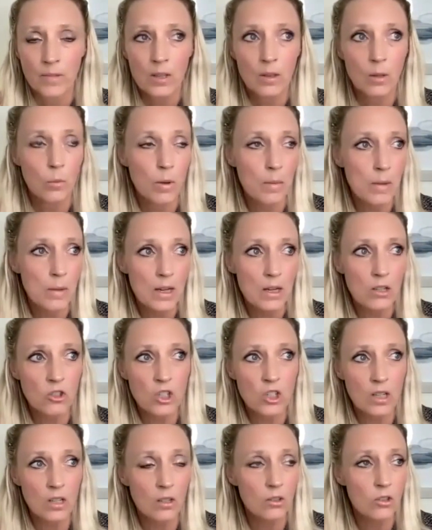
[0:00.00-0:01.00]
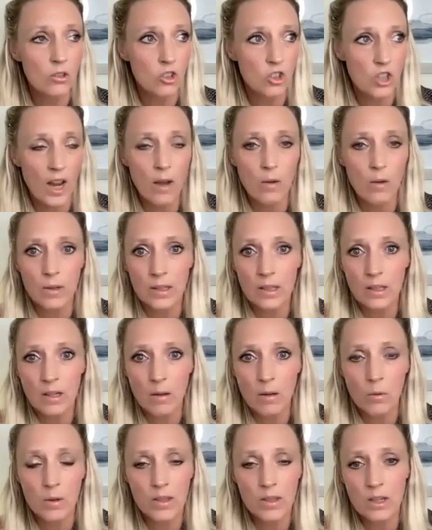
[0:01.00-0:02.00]
The women engineers chat with,
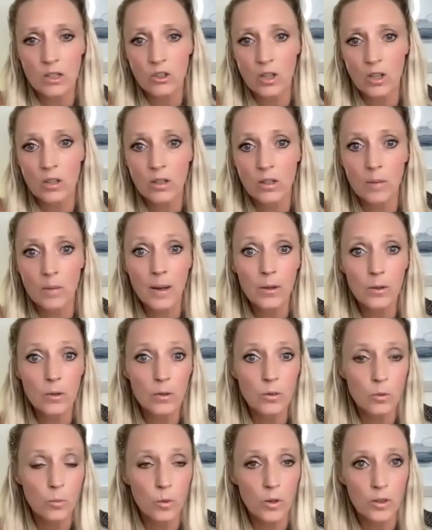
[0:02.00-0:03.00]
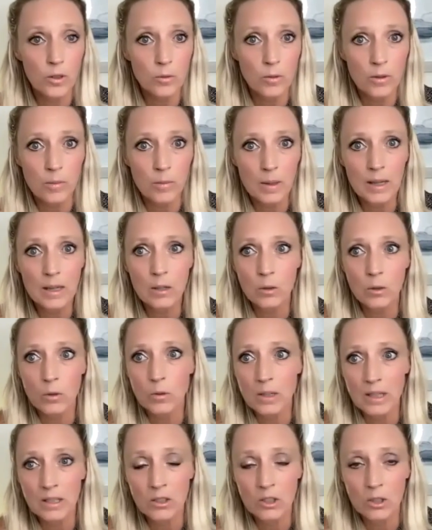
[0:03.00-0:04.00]
with each other about who's worked with me and who
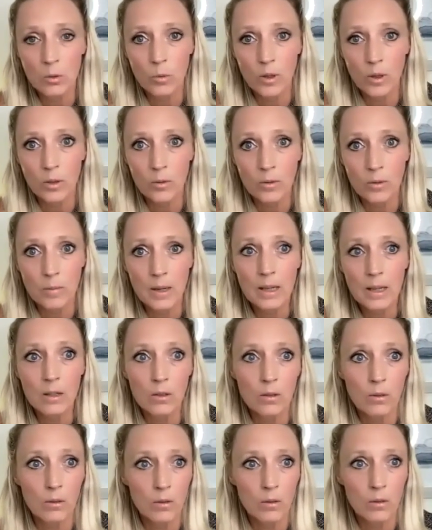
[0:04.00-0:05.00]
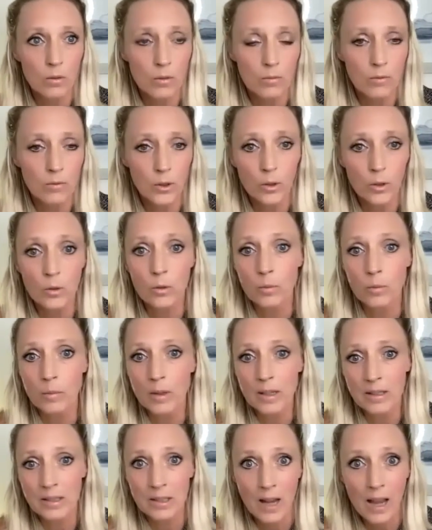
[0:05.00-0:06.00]
needs to work with me and for whom
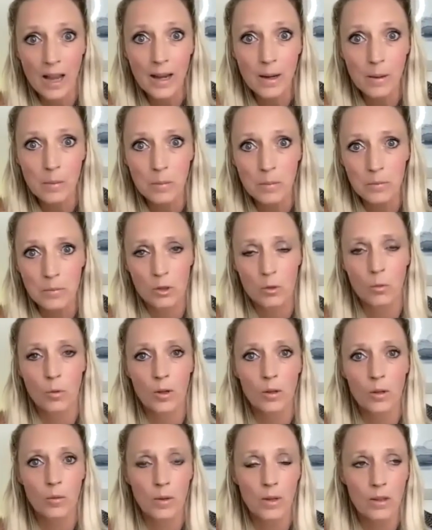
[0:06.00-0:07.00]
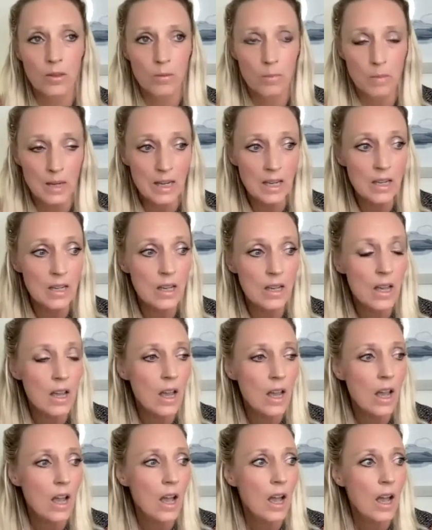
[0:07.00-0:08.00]
it's time to work with me.
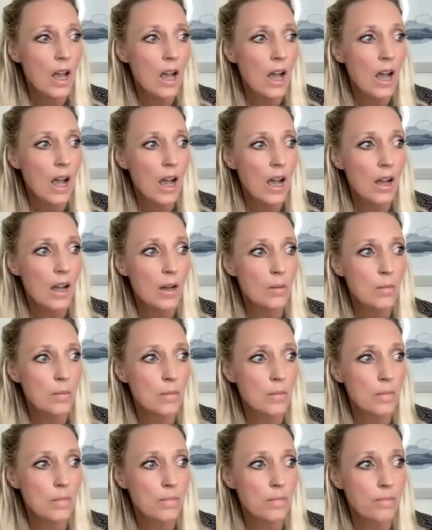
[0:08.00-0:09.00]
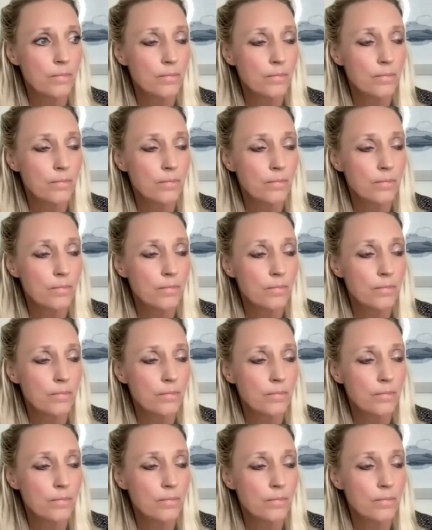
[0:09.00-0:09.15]
Um,